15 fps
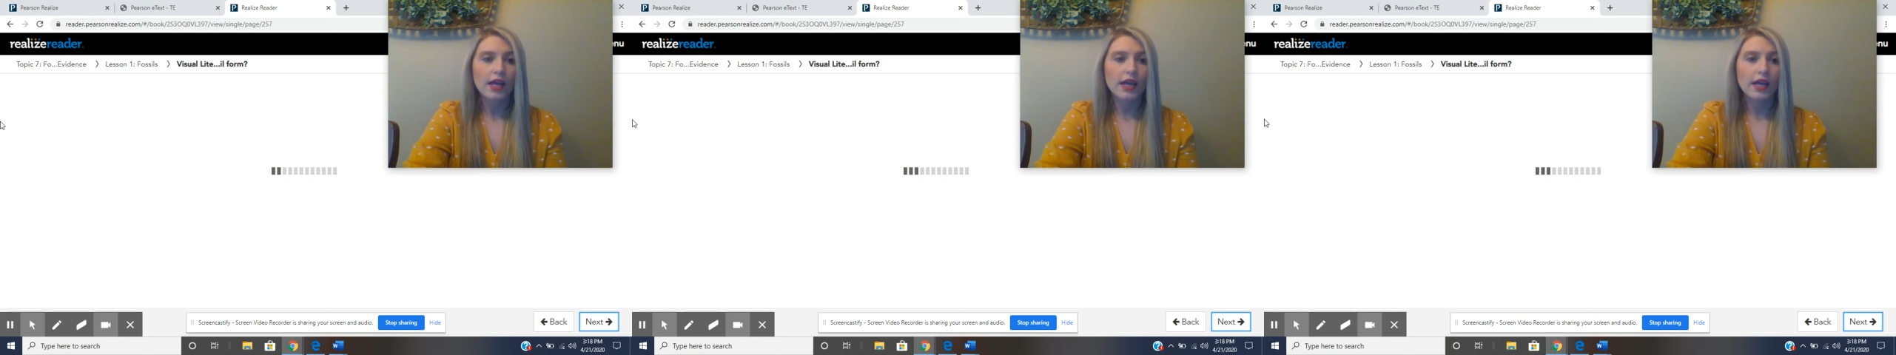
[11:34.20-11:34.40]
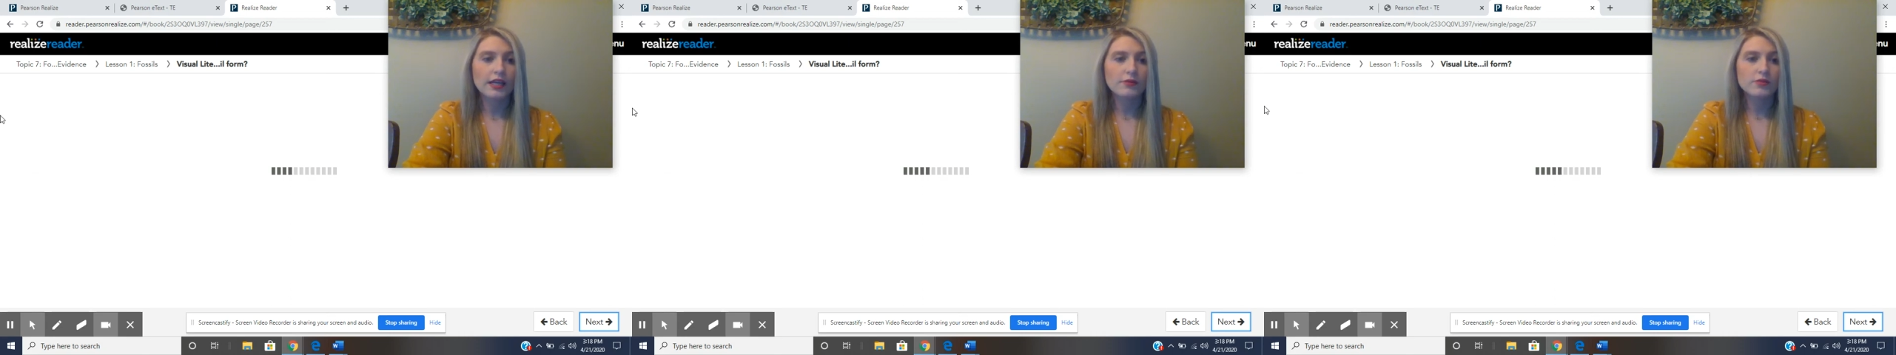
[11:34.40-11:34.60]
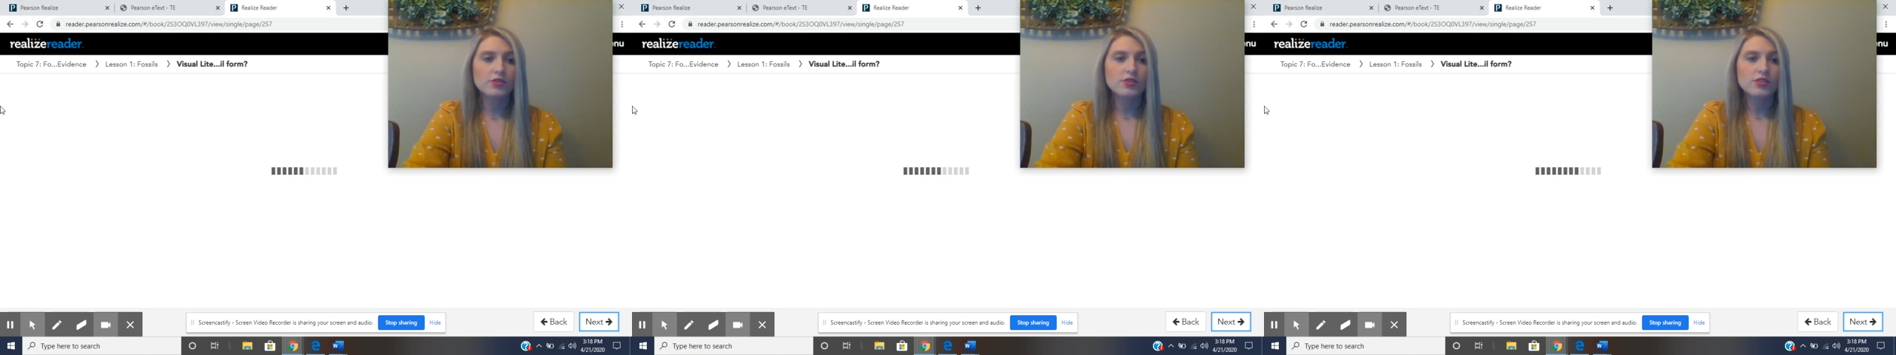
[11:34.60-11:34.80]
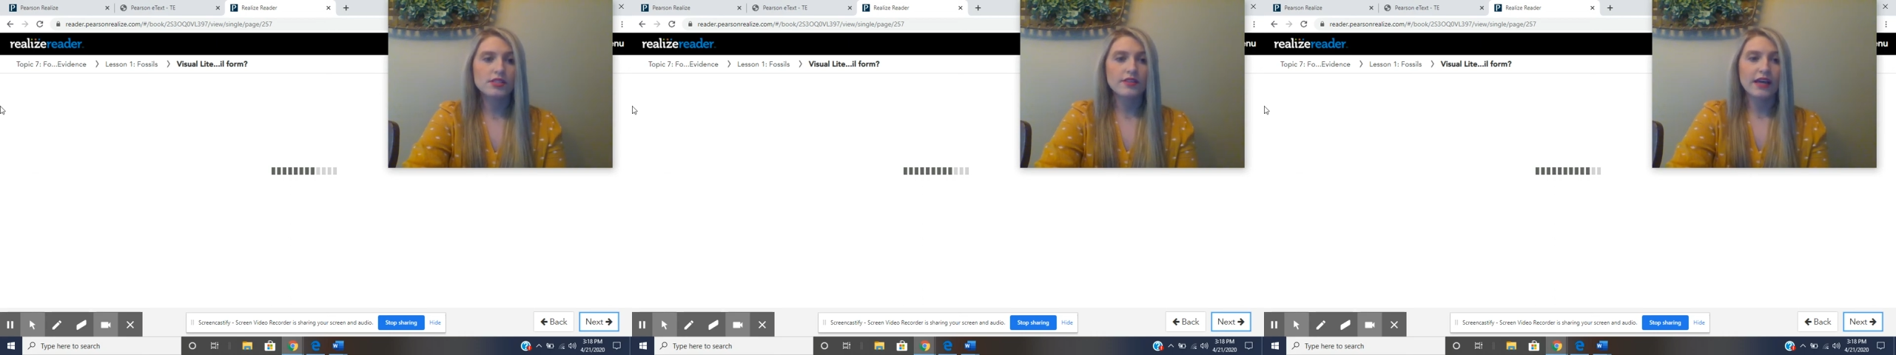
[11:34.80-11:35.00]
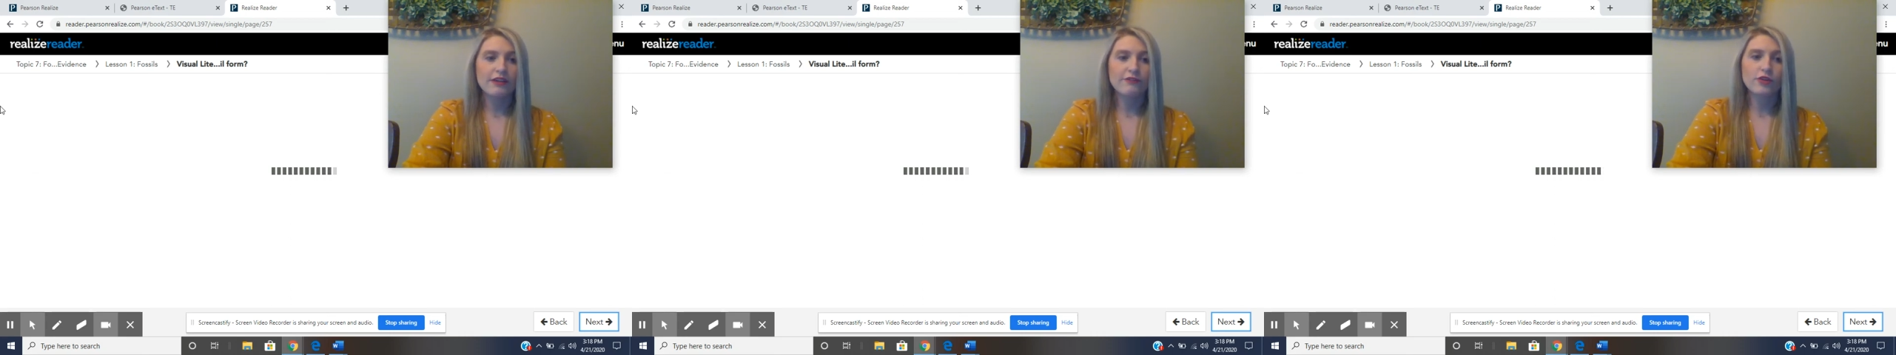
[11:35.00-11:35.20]
animals
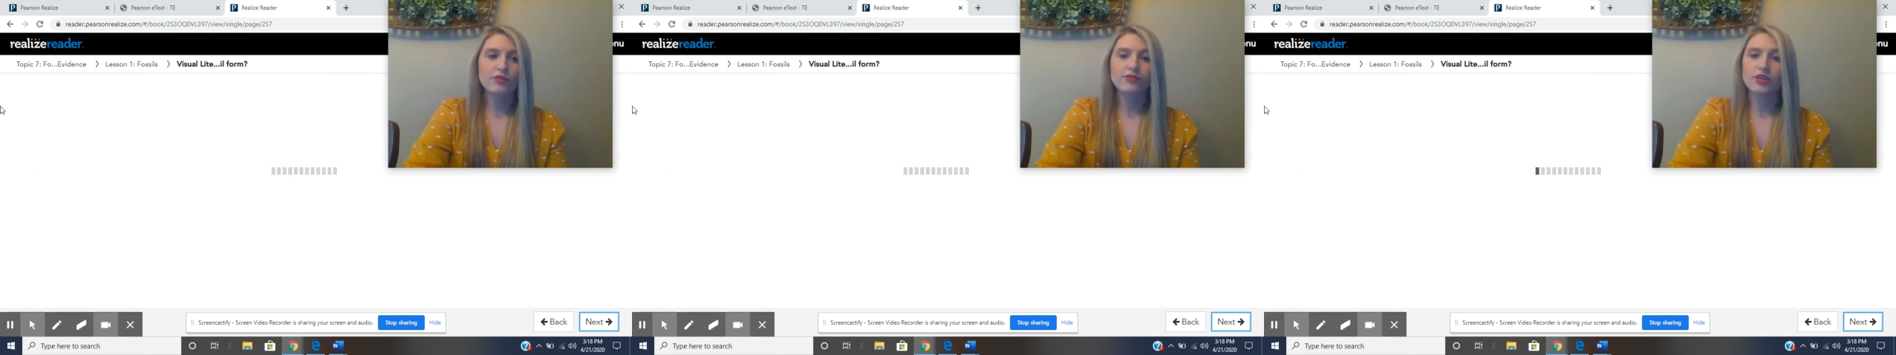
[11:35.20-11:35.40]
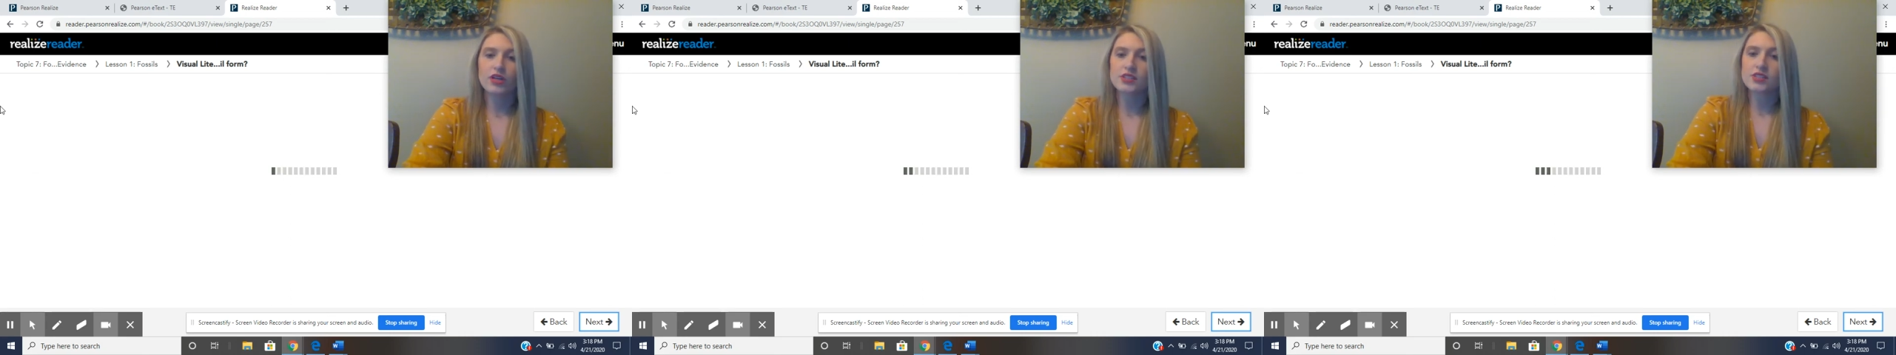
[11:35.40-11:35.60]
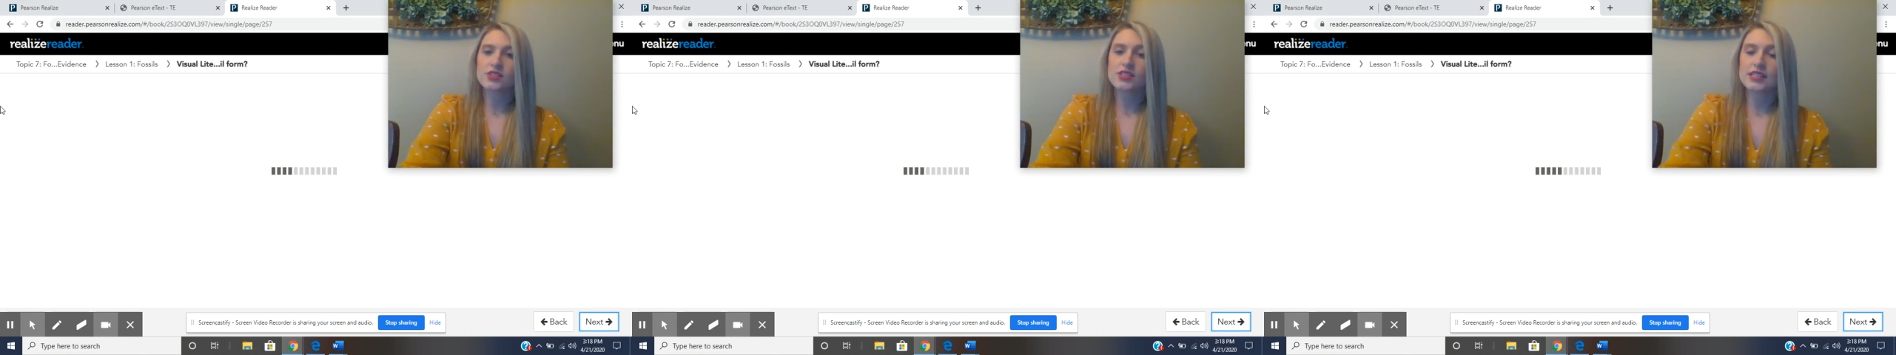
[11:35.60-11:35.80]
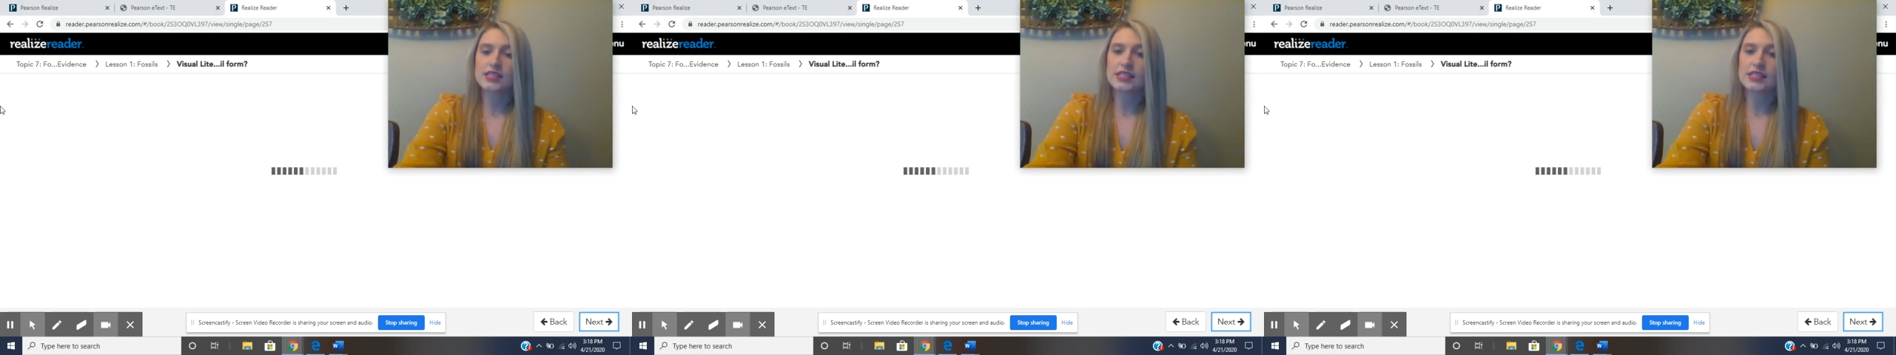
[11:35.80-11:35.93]
that form fossils